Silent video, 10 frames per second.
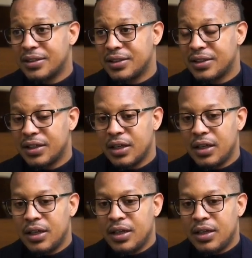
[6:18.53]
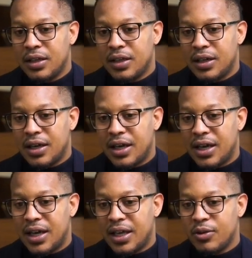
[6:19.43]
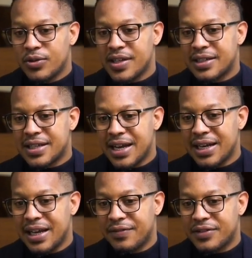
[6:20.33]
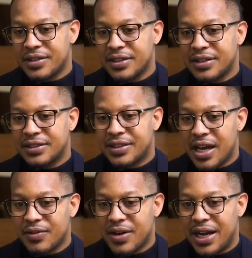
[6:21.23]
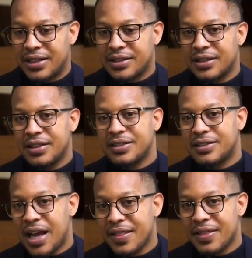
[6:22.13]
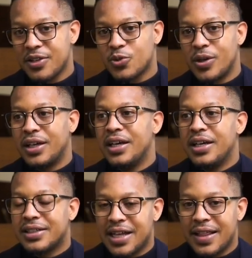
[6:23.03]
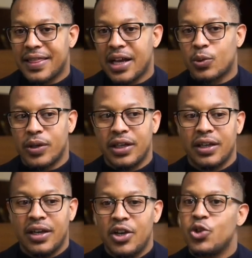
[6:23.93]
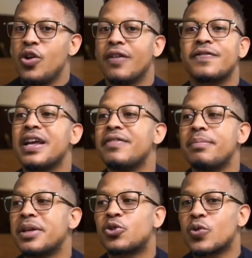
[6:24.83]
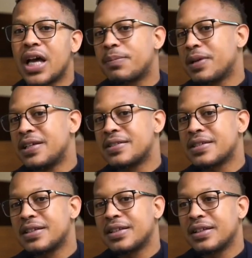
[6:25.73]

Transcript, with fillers: Right. Uh, you say turn left, turn right, turn this way, turn that way. You have never been to that place.